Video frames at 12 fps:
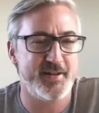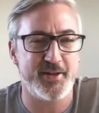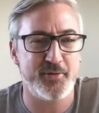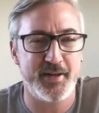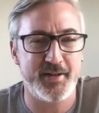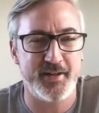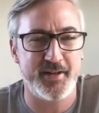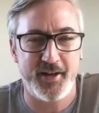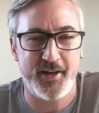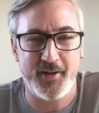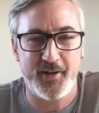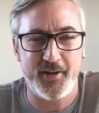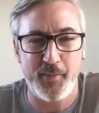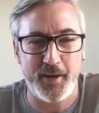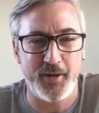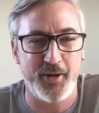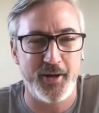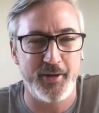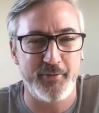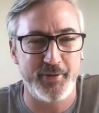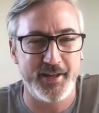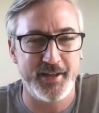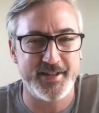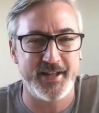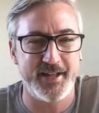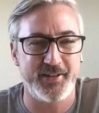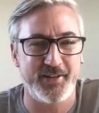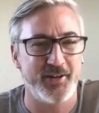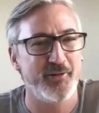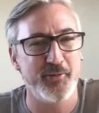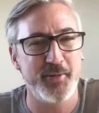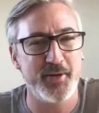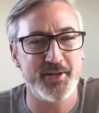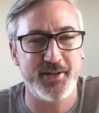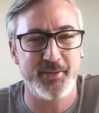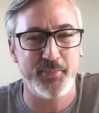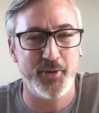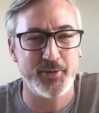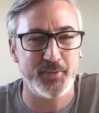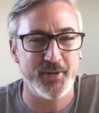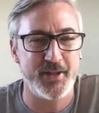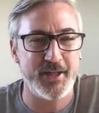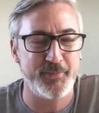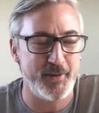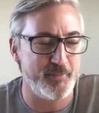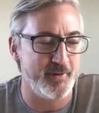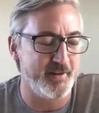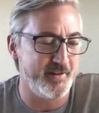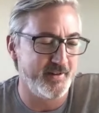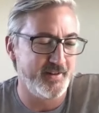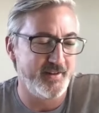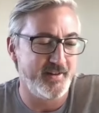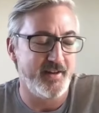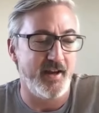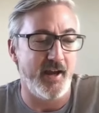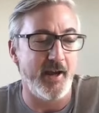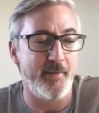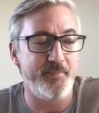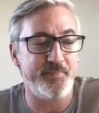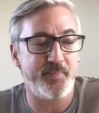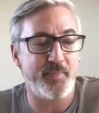see Twitter kind of coming alive with these things that are almost impossible to keep up with. So